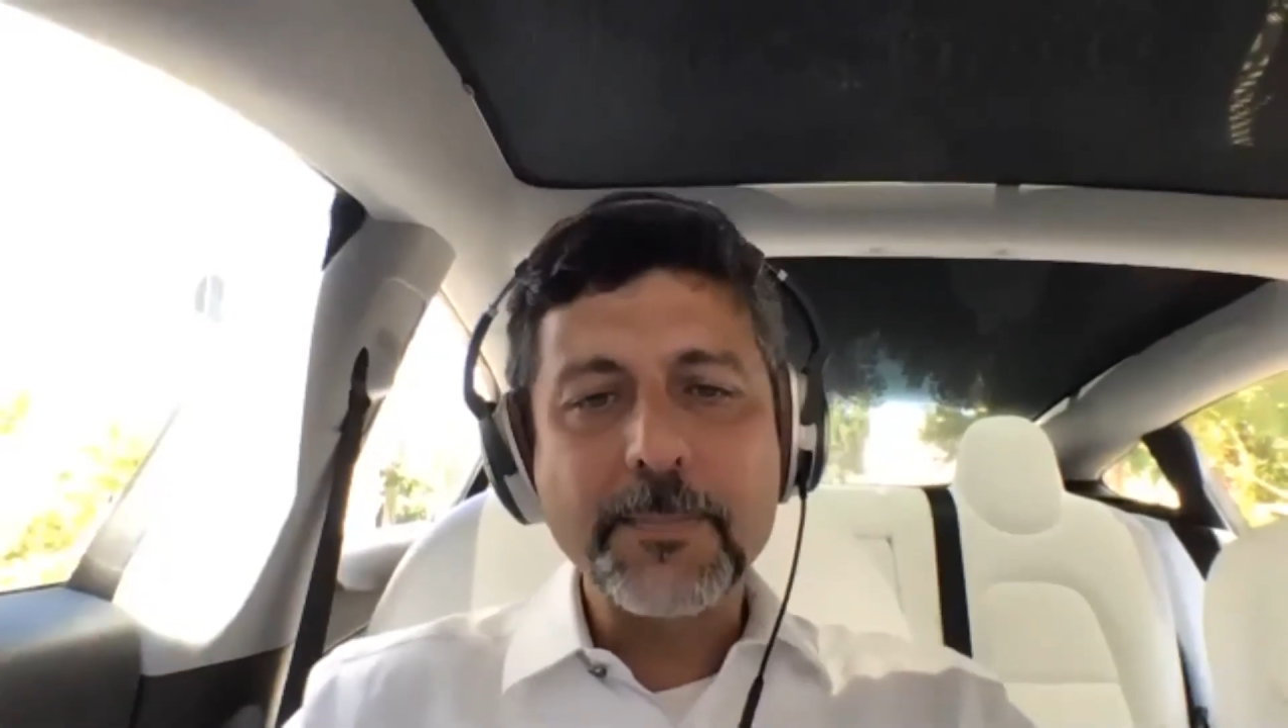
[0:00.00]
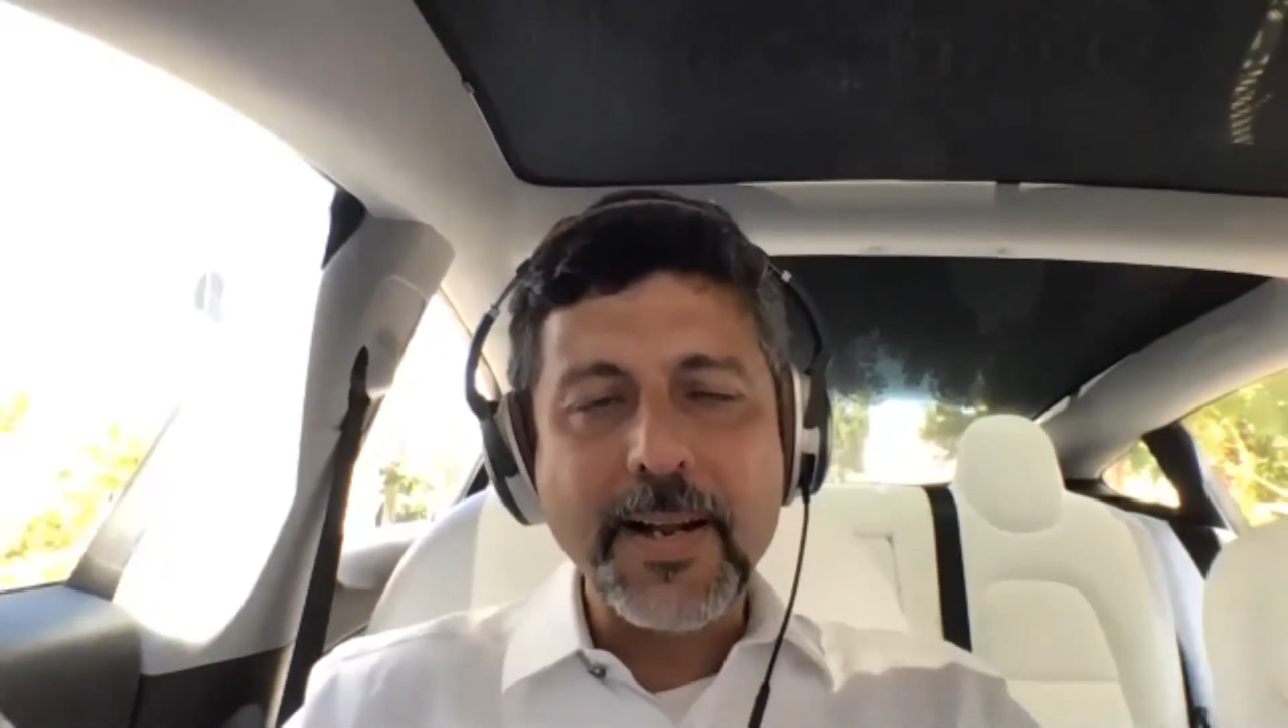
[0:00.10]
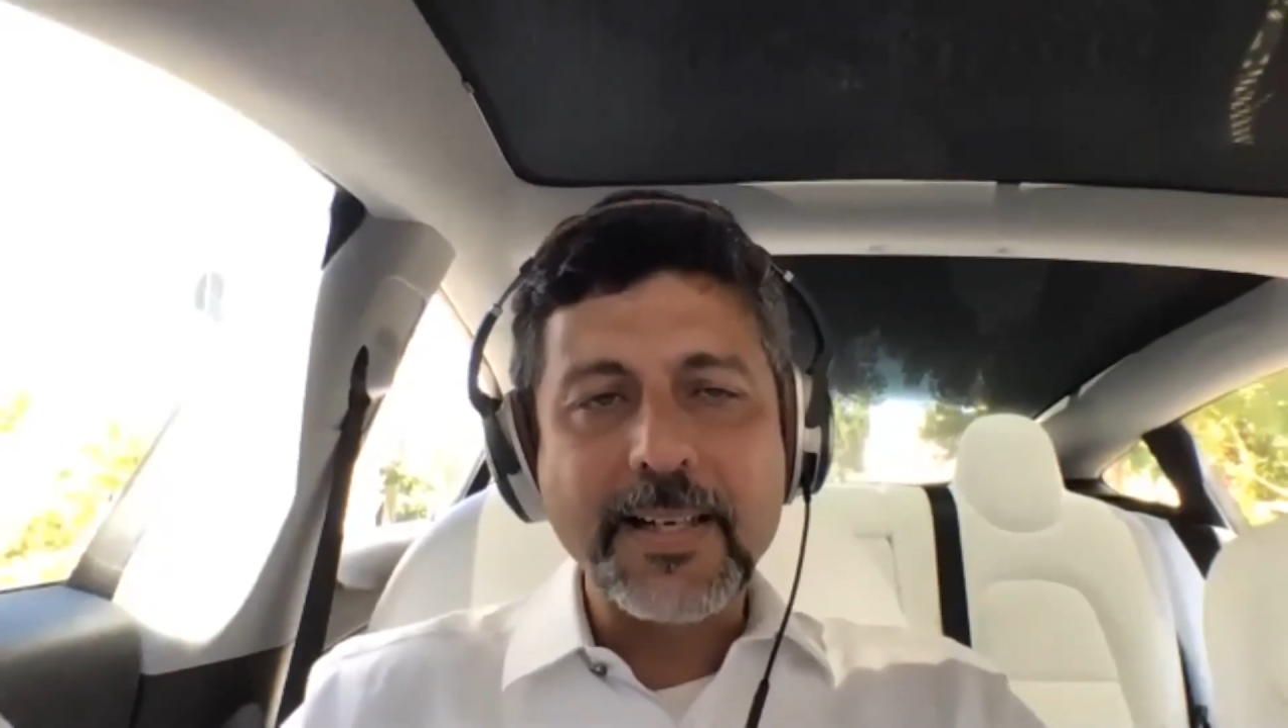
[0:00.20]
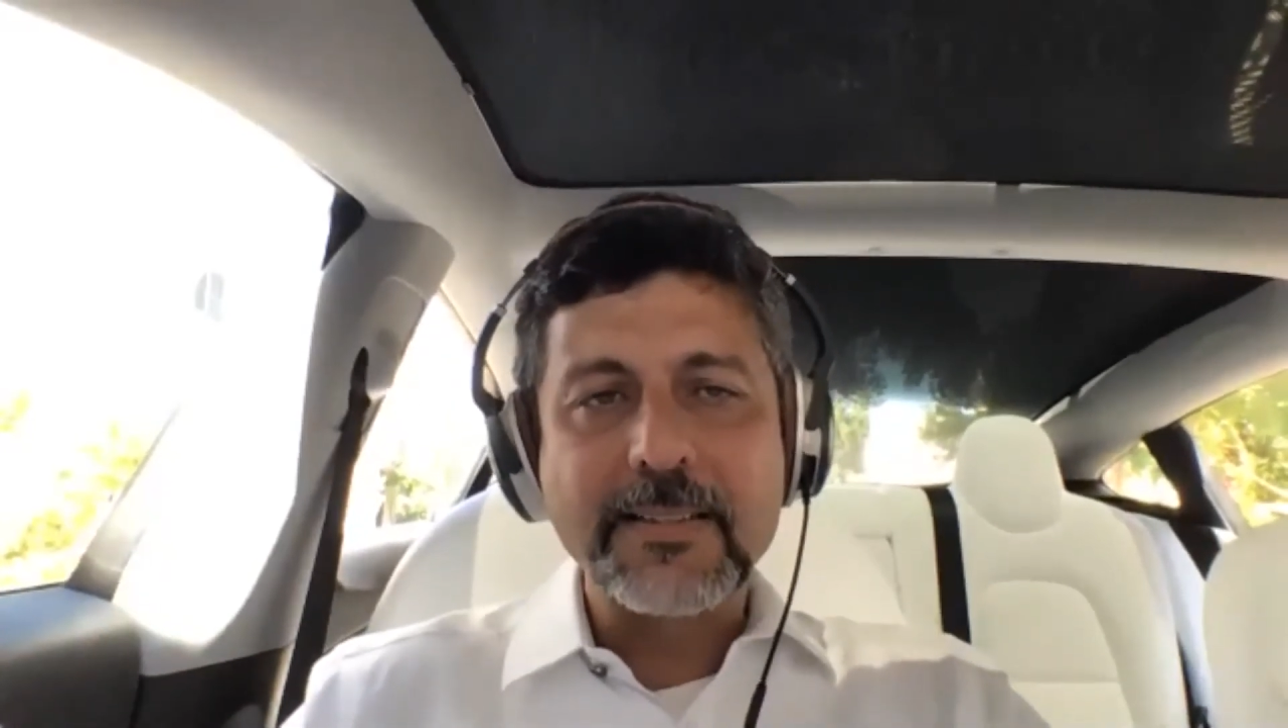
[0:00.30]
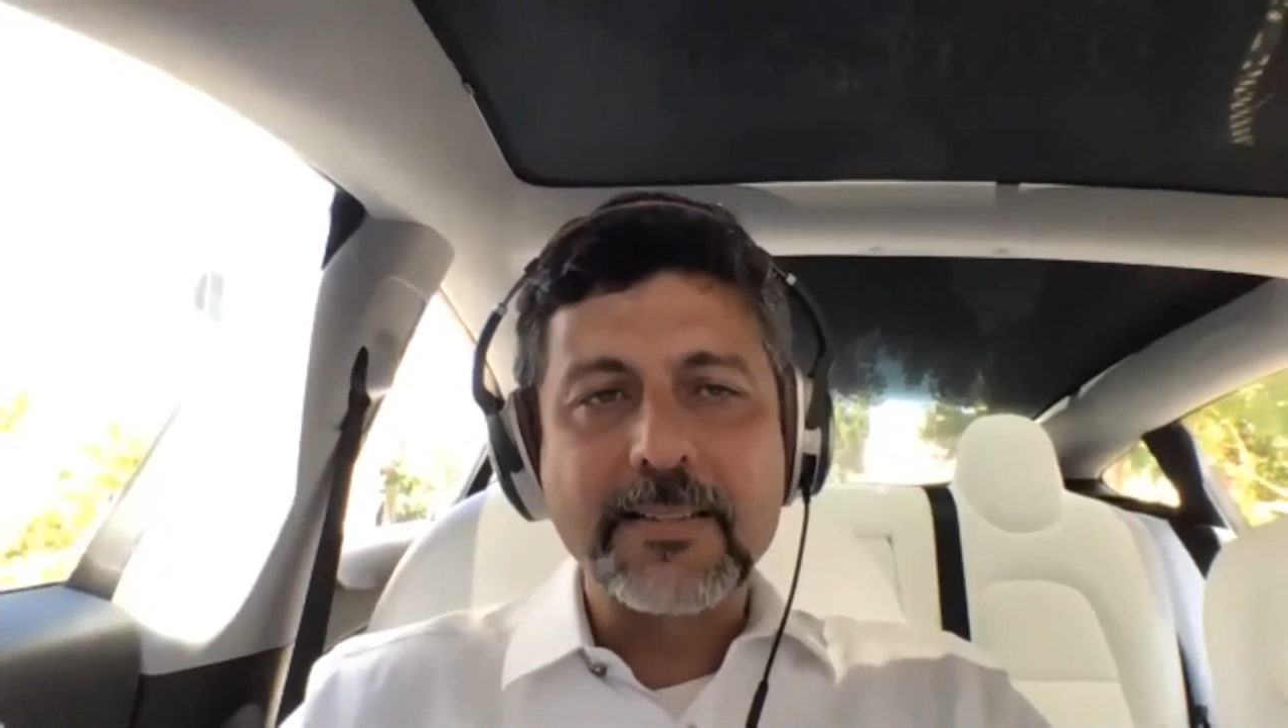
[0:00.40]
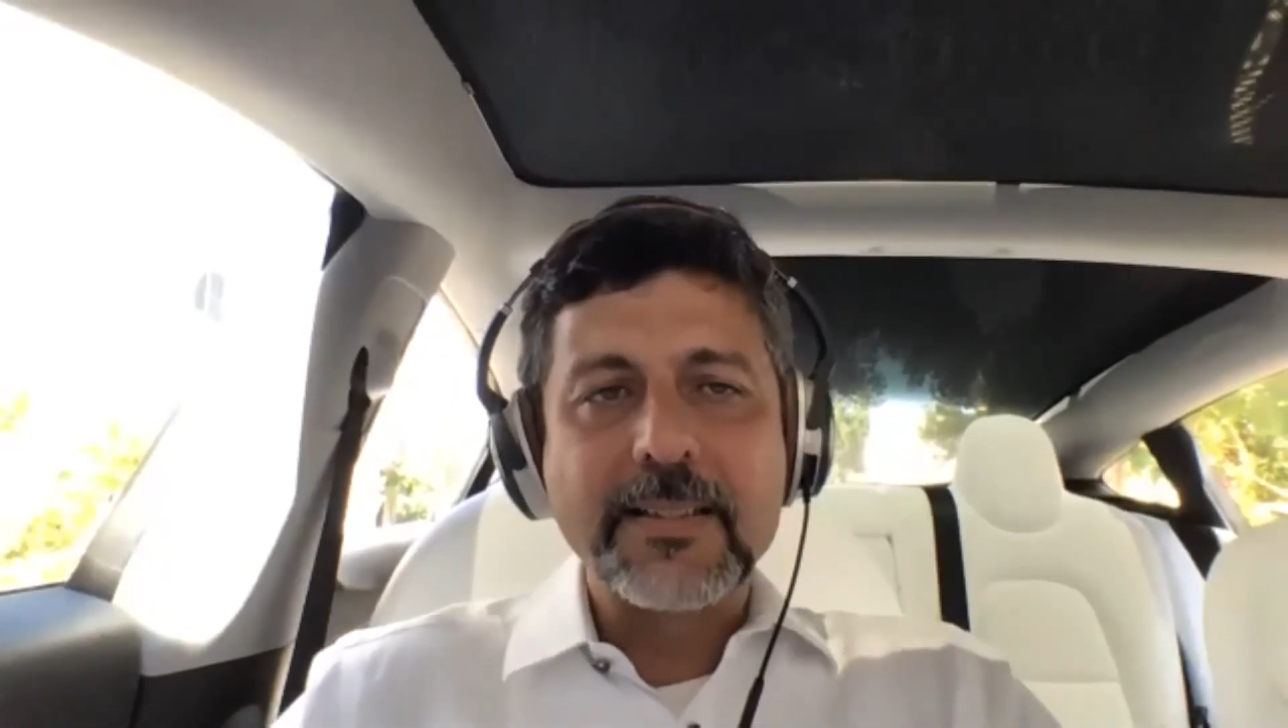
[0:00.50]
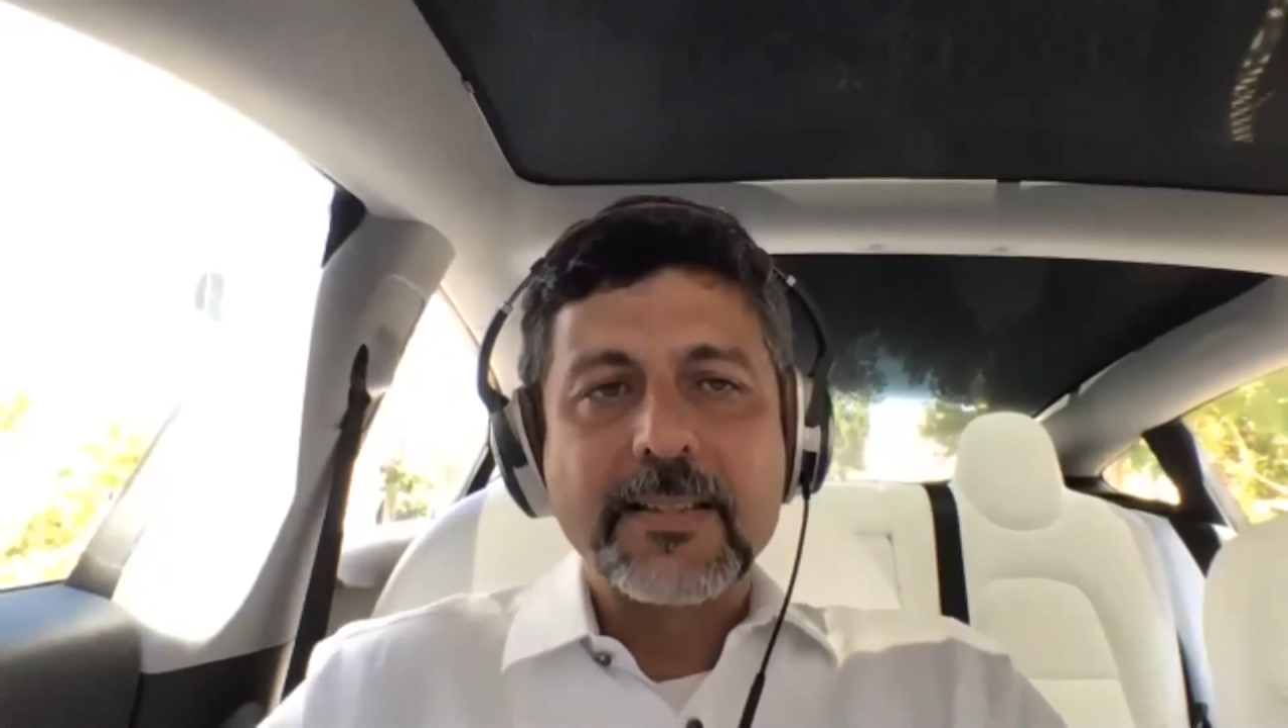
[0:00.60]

practices